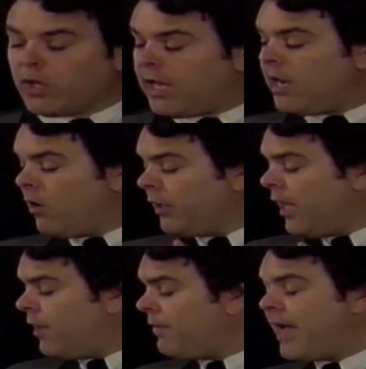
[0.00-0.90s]
Okay, now
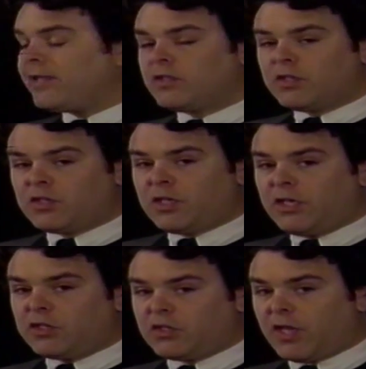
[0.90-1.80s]
again, that's the
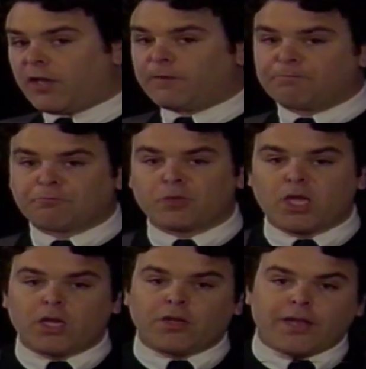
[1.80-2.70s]
C scale.
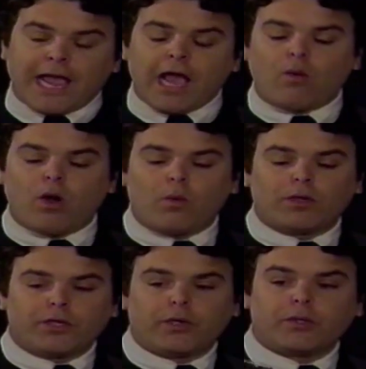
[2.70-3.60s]
Now what
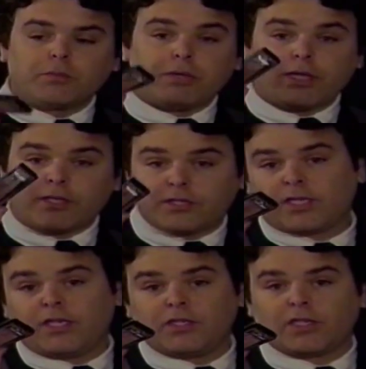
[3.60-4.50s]
we'll do is play the
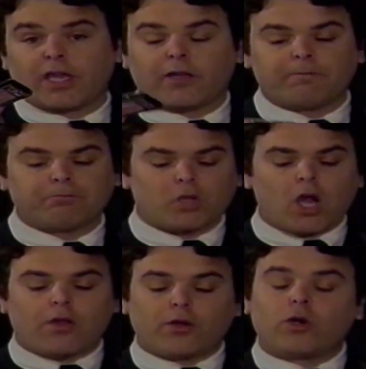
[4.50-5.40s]
C scale
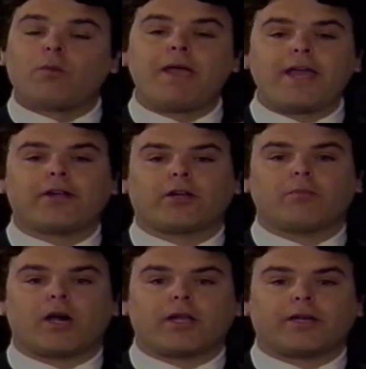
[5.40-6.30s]
on the chromatic
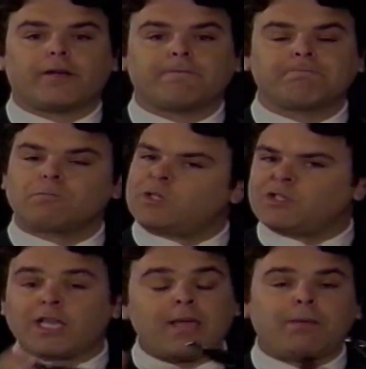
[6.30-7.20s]
harmonica.
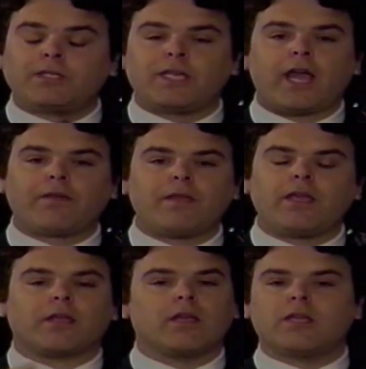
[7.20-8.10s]
Same exact
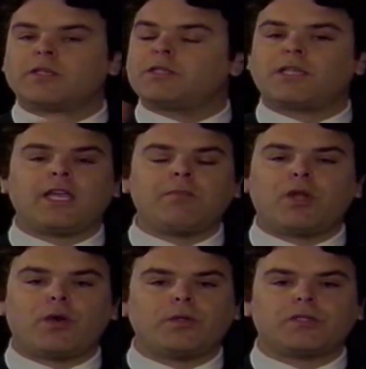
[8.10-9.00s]
thing.
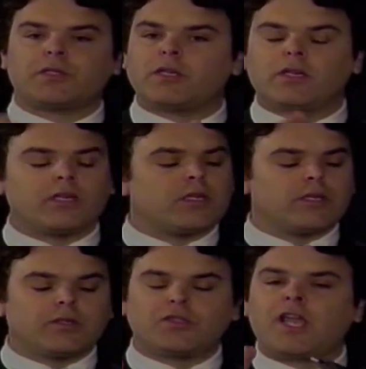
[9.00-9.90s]
Same notes,
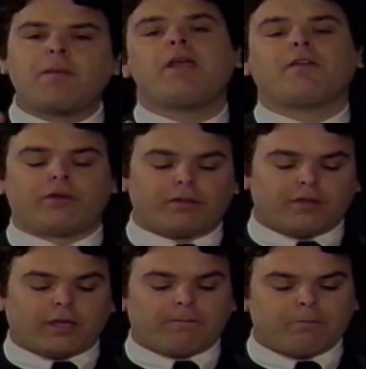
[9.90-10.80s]
same
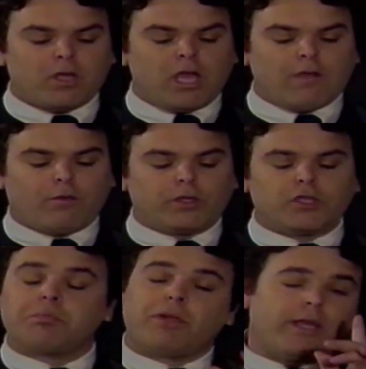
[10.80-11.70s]
everything. If we
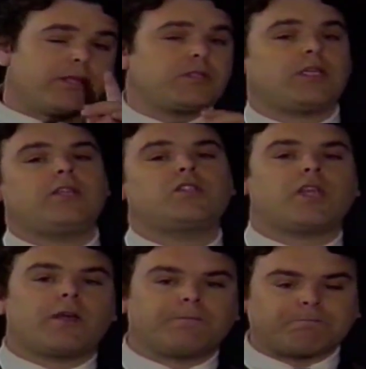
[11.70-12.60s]
just play the C
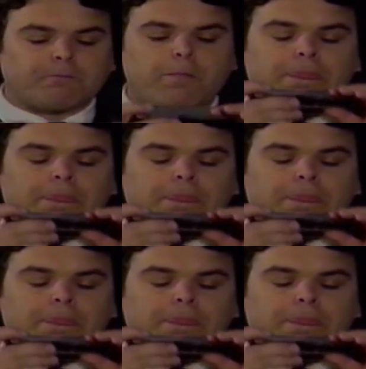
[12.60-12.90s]
scale.